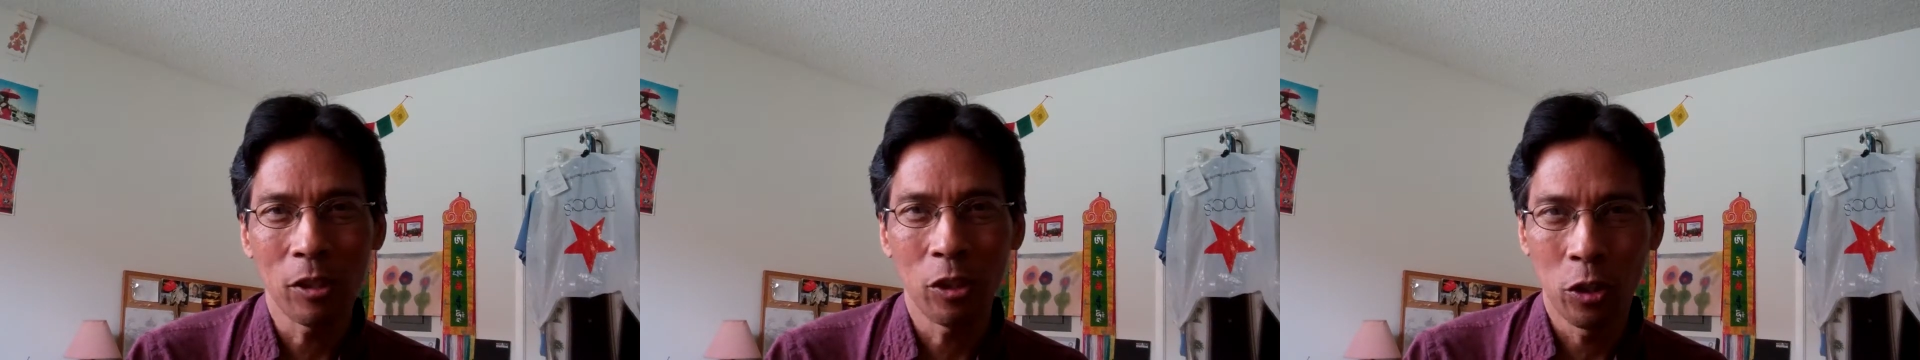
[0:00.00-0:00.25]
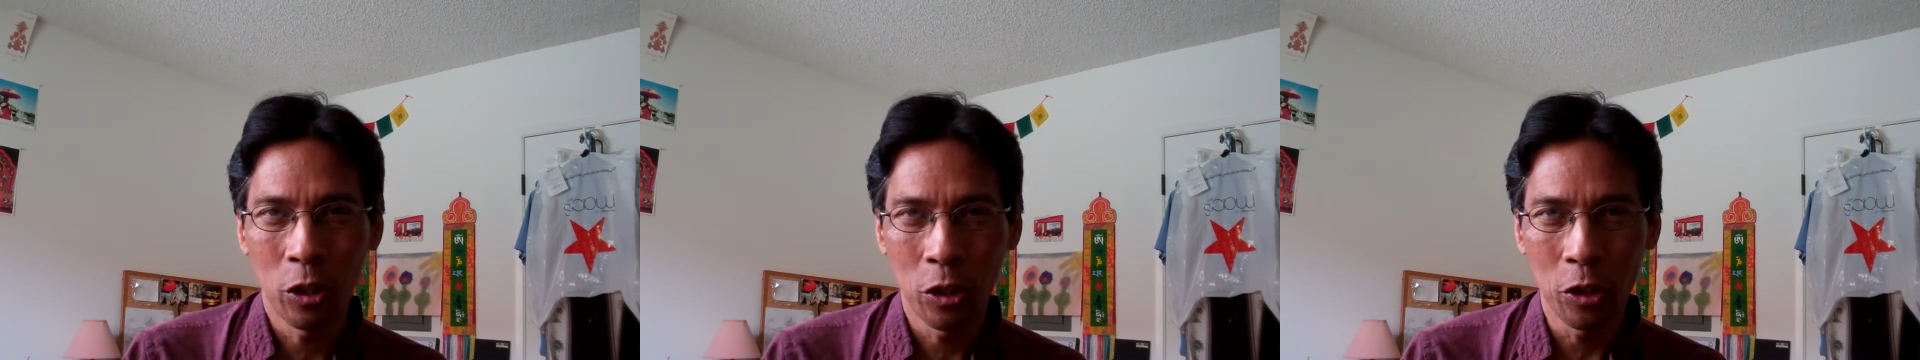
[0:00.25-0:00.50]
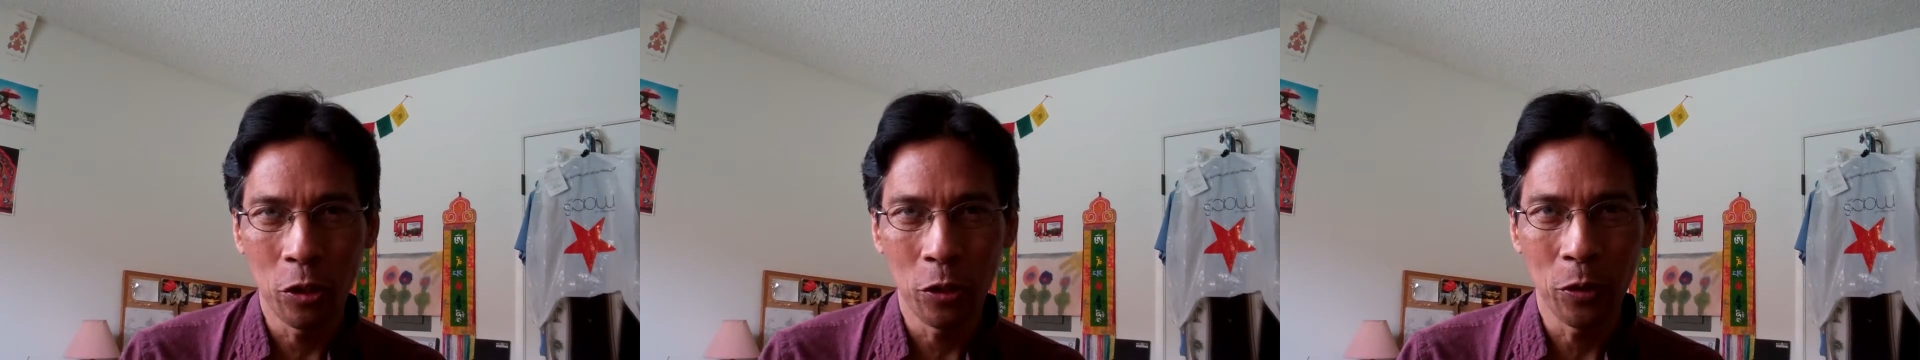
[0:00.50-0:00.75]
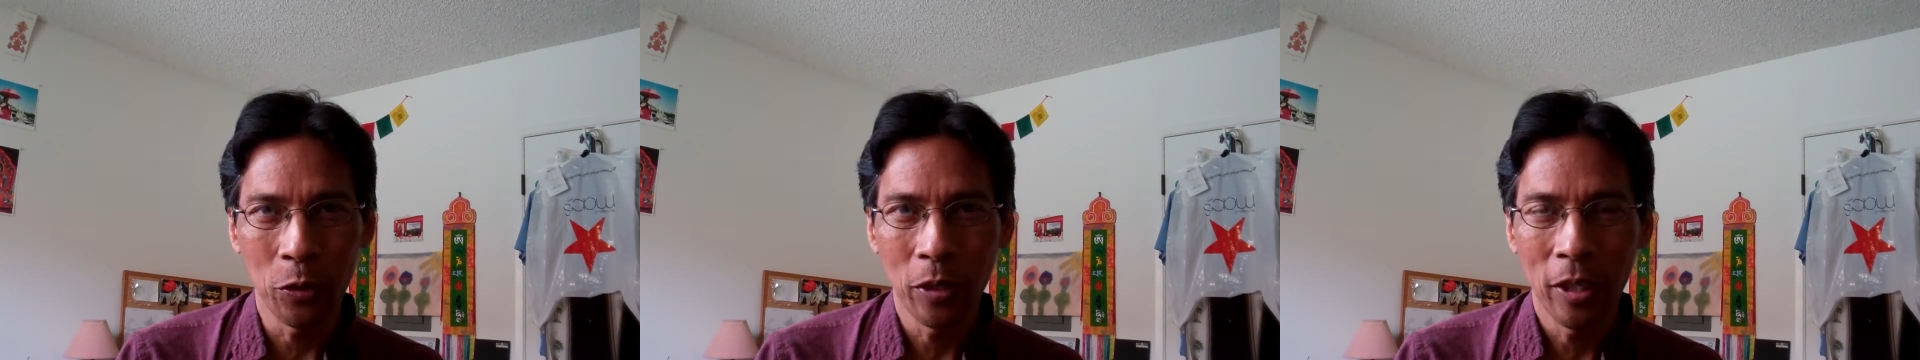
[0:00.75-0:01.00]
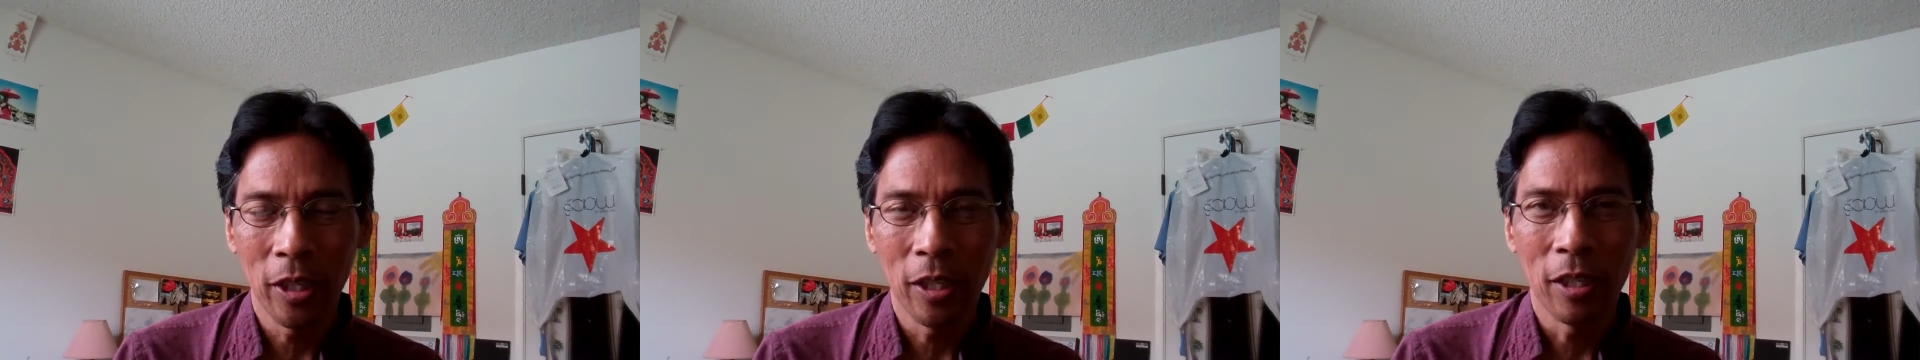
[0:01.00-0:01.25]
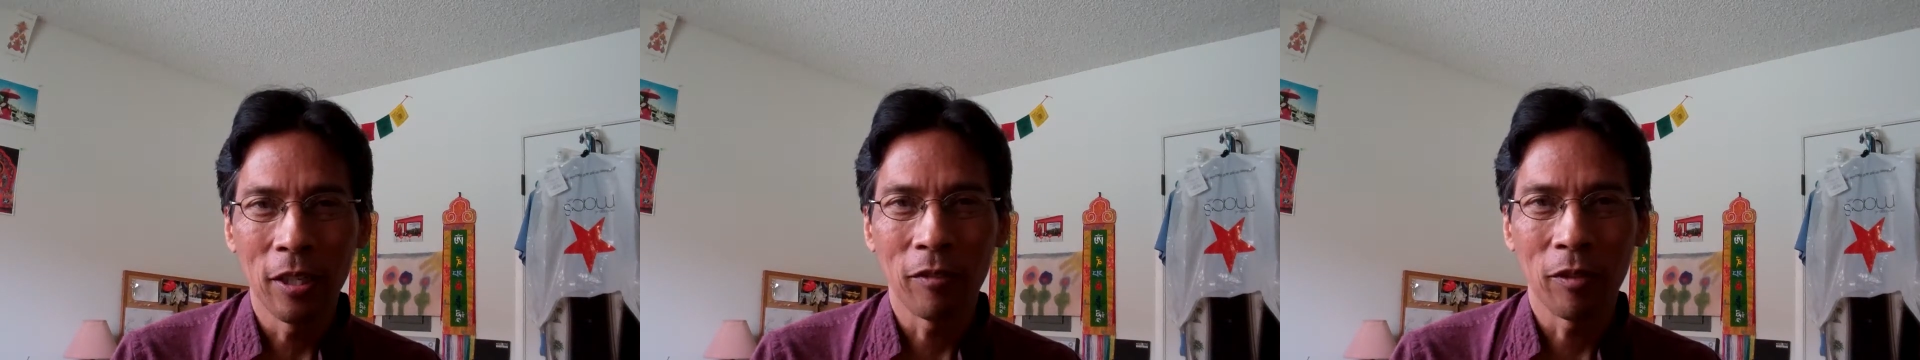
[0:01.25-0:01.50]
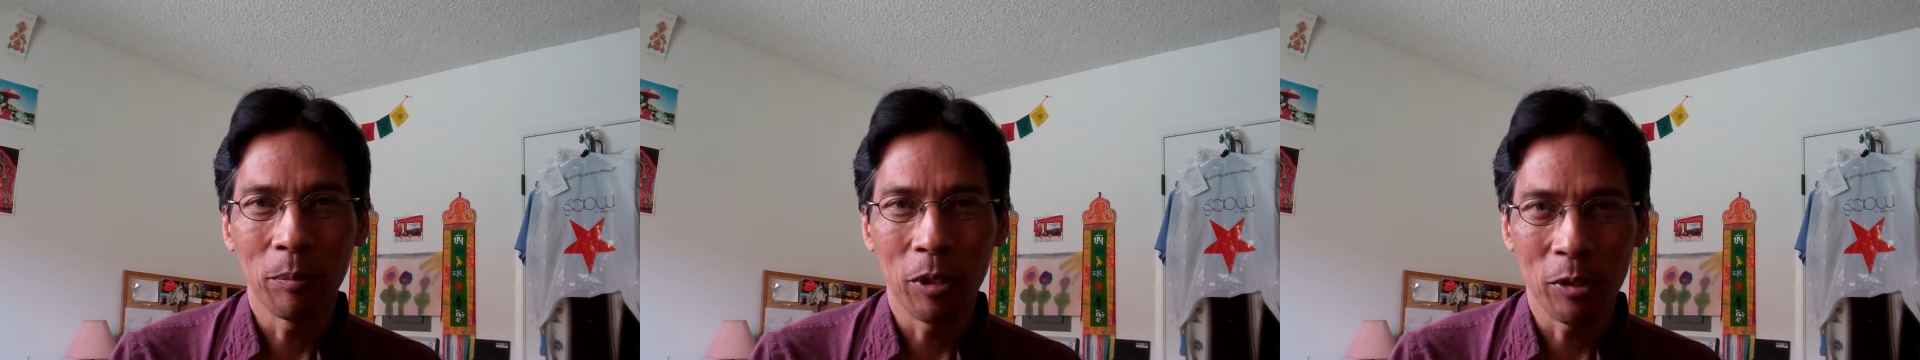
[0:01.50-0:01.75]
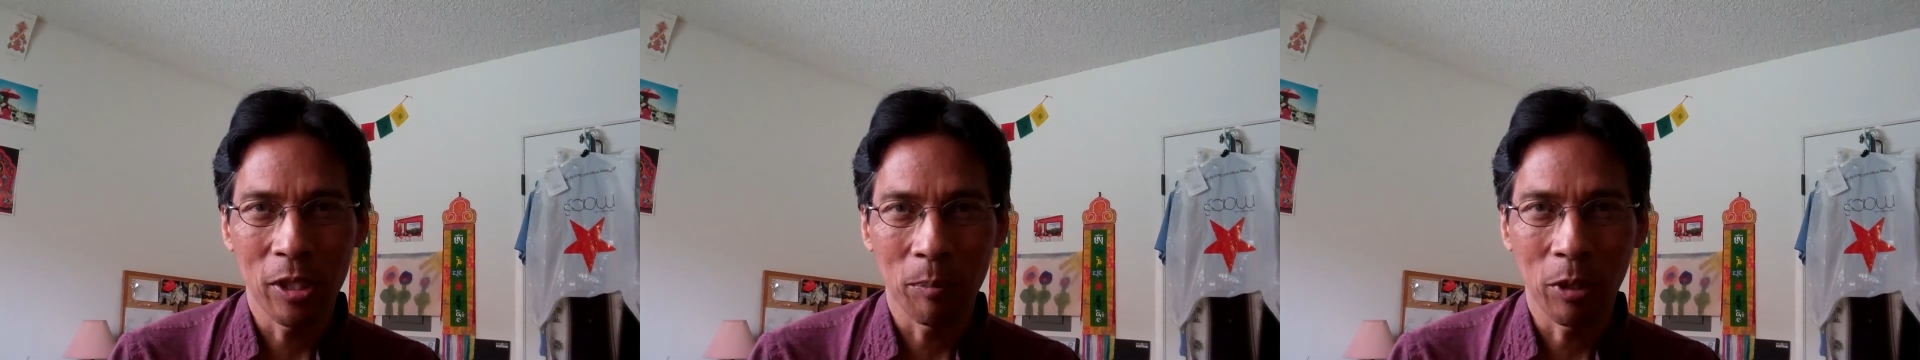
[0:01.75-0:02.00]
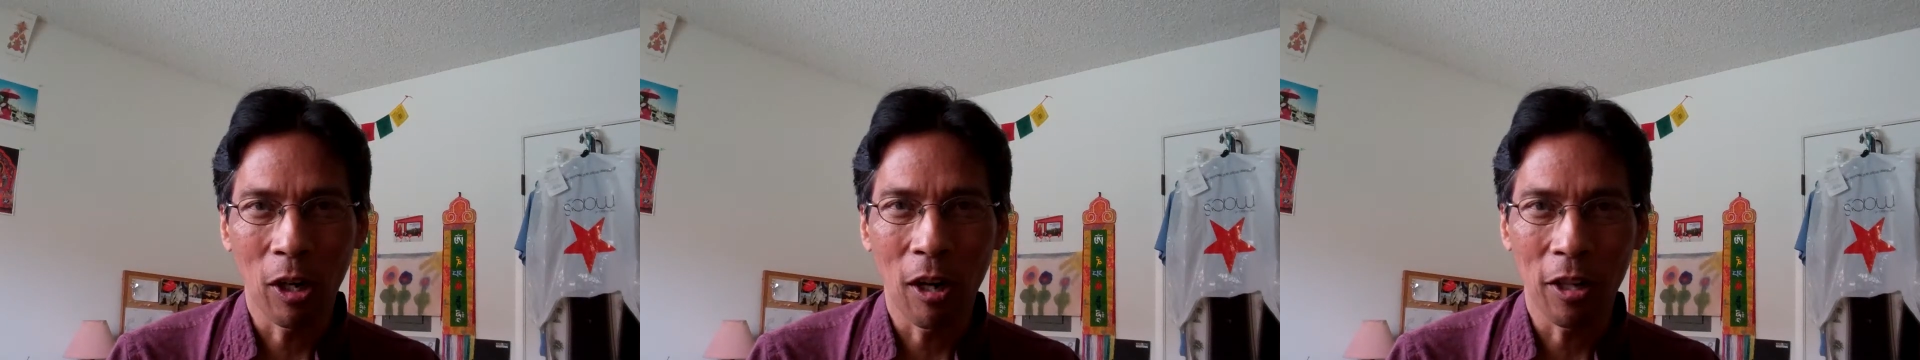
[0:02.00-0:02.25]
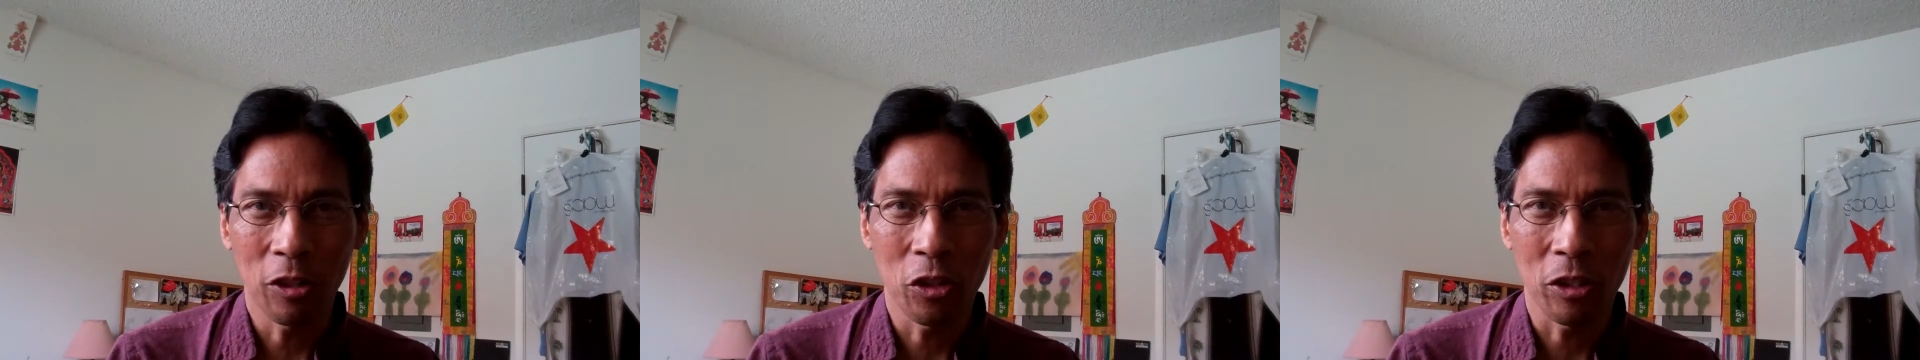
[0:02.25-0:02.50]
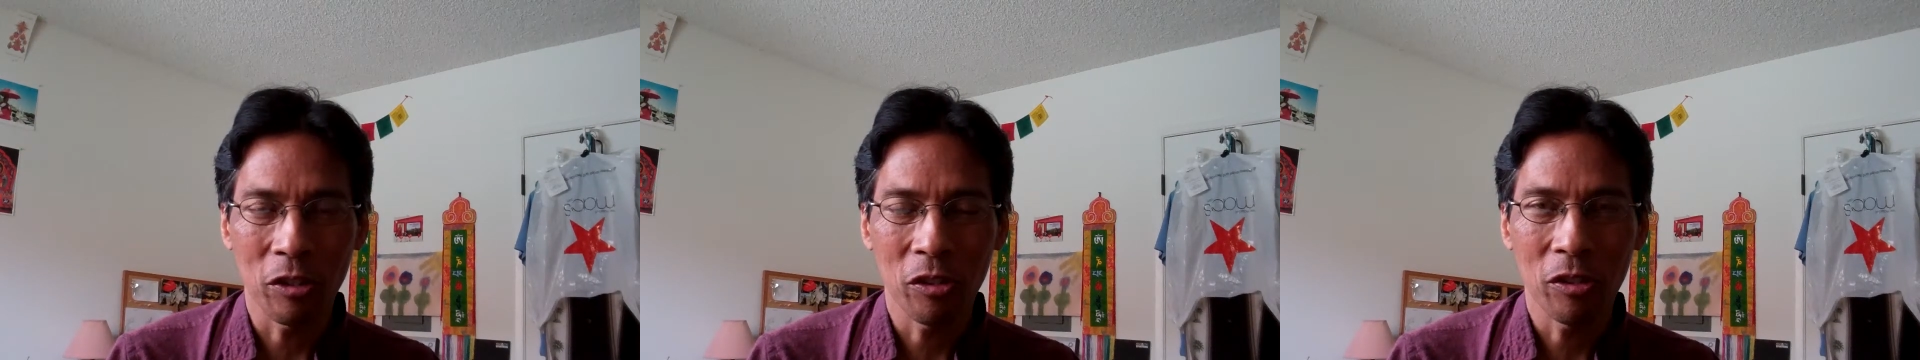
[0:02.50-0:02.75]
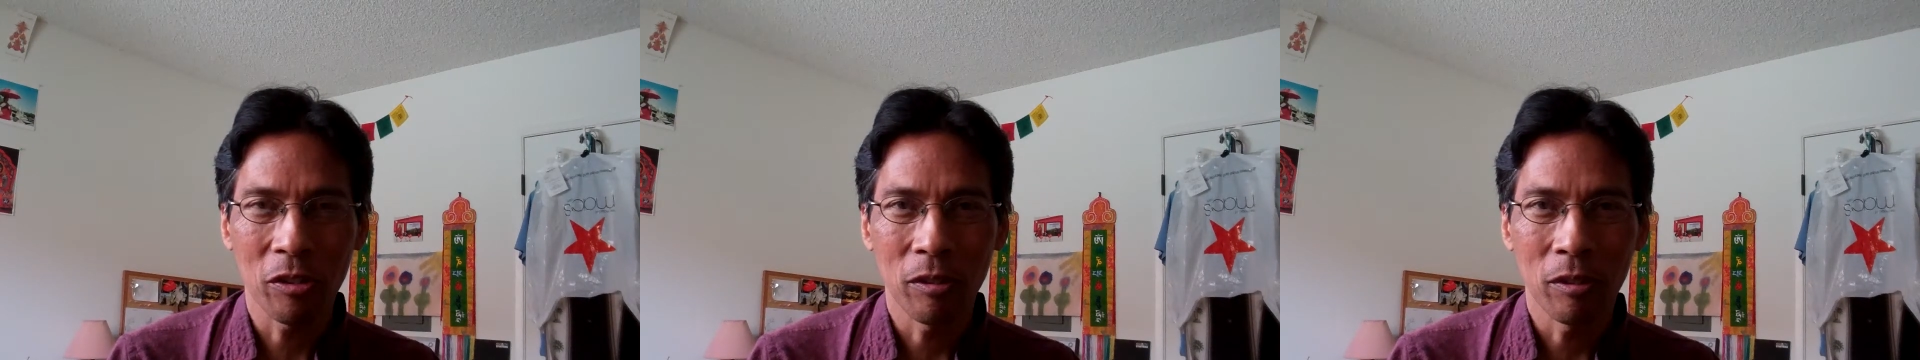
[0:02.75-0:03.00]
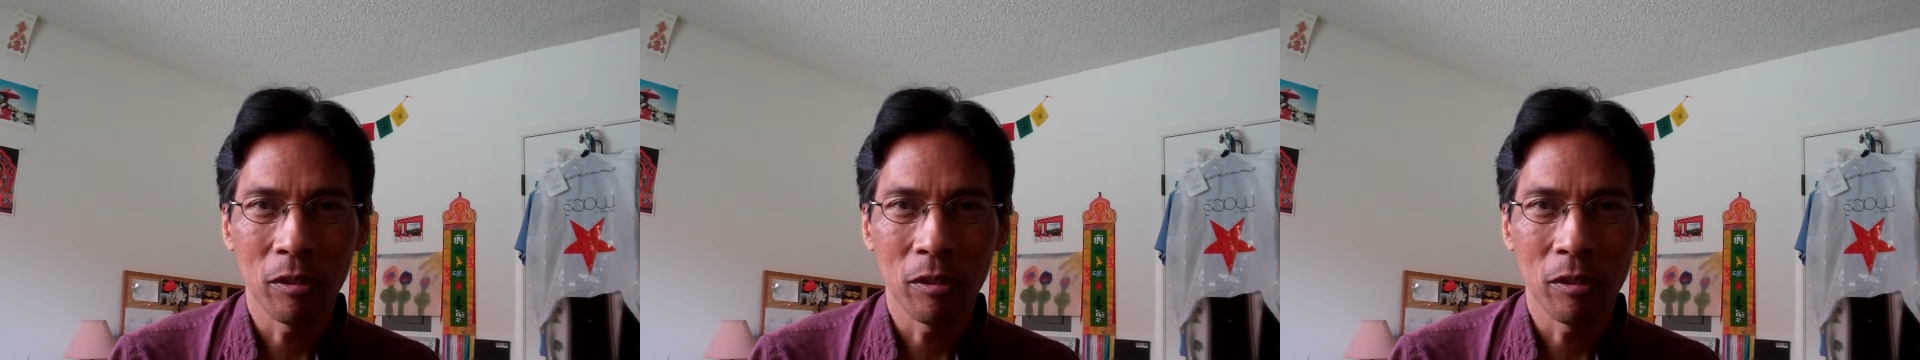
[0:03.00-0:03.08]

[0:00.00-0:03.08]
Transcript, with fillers: cue from your subconscious